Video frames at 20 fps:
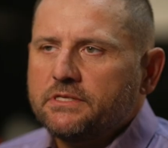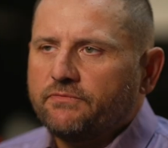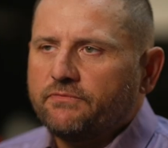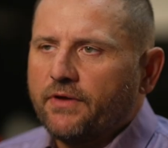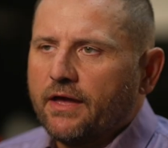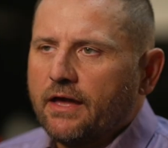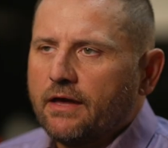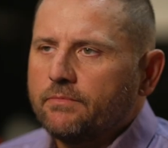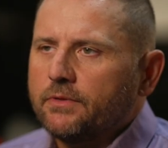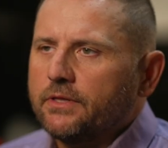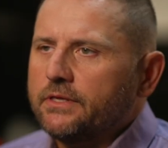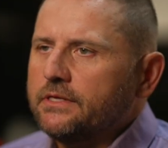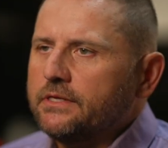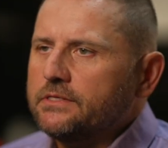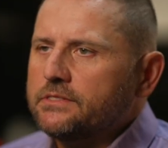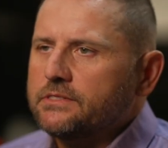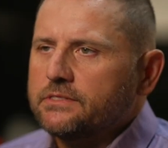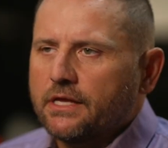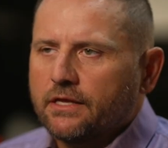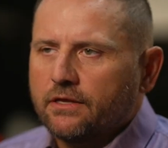
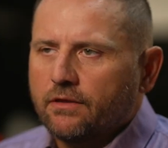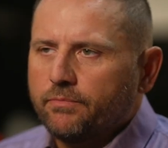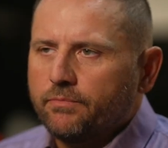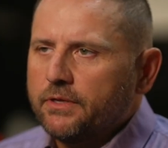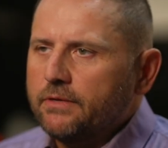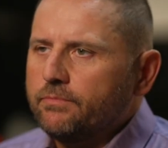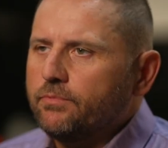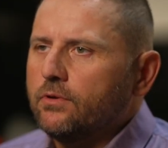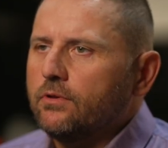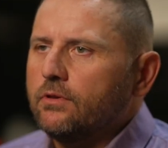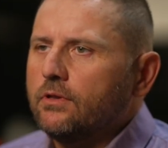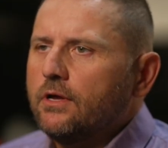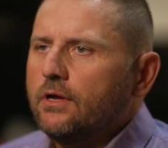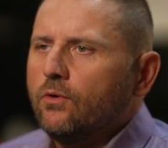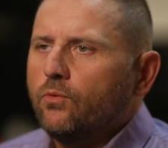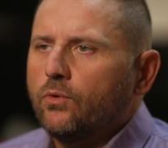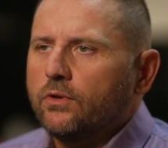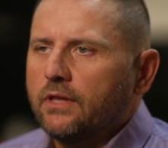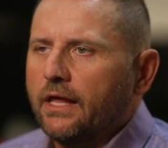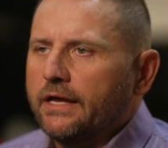families, single people
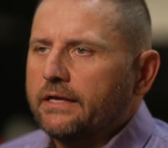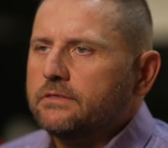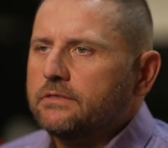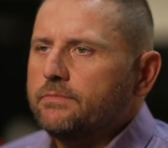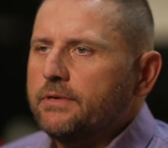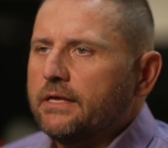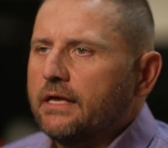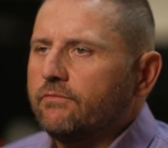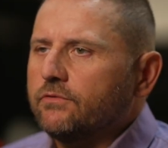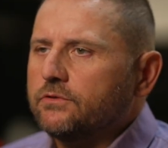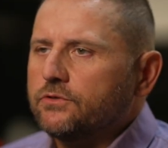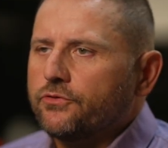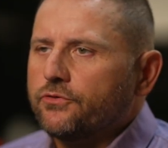would like to be able to